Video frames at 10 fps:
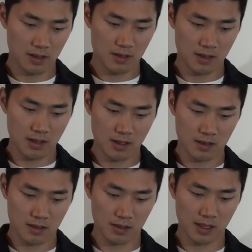list
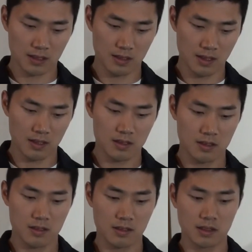disk, select
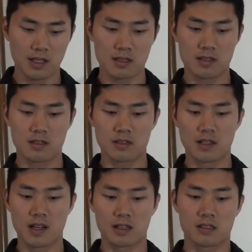disk, list,
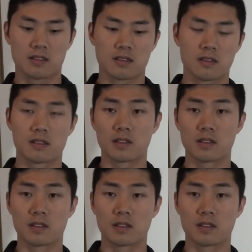select,